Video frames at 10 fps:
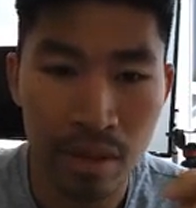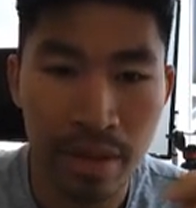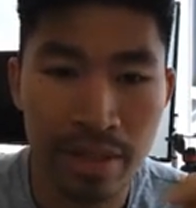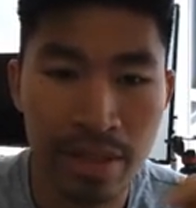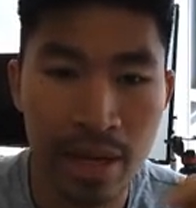
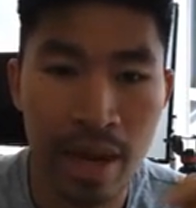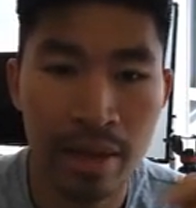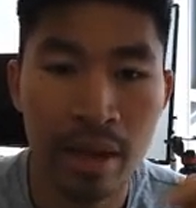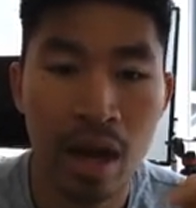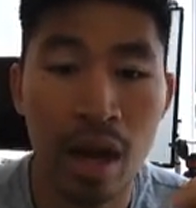It's
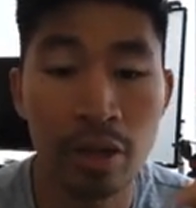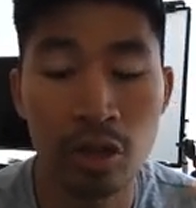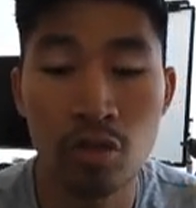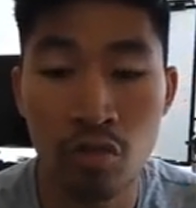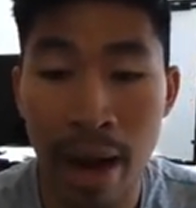got a
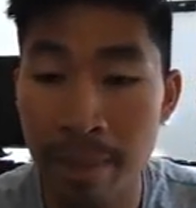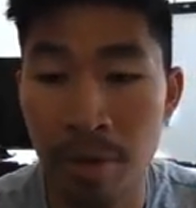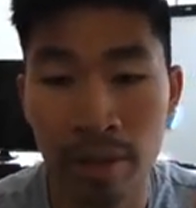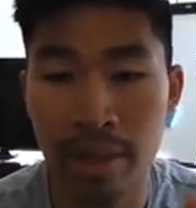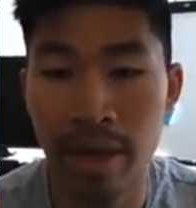new wrap
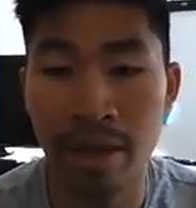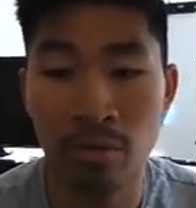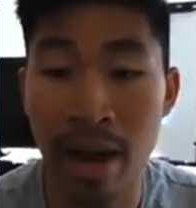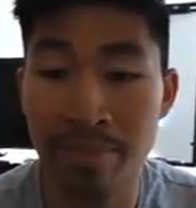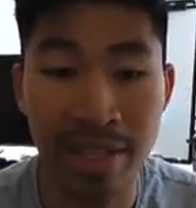on it. I
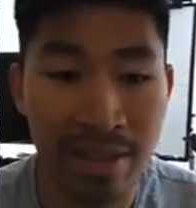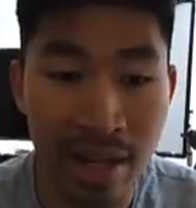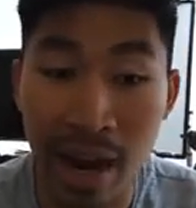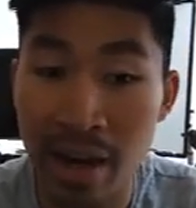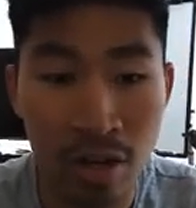wrapped the
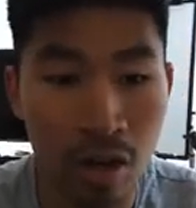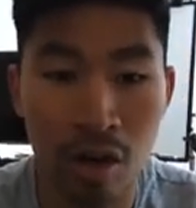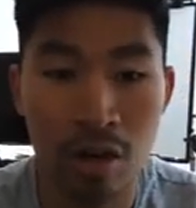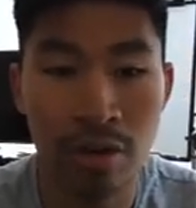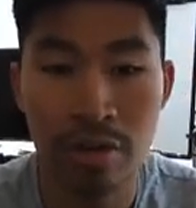entire
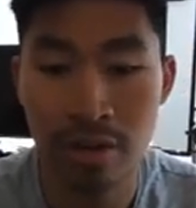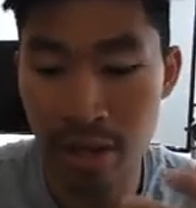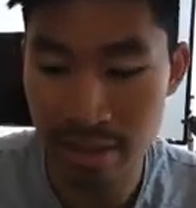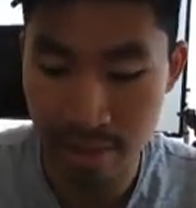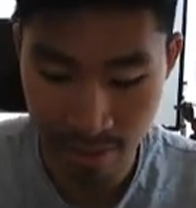car. You
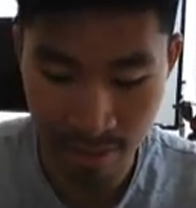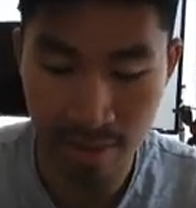guys can see the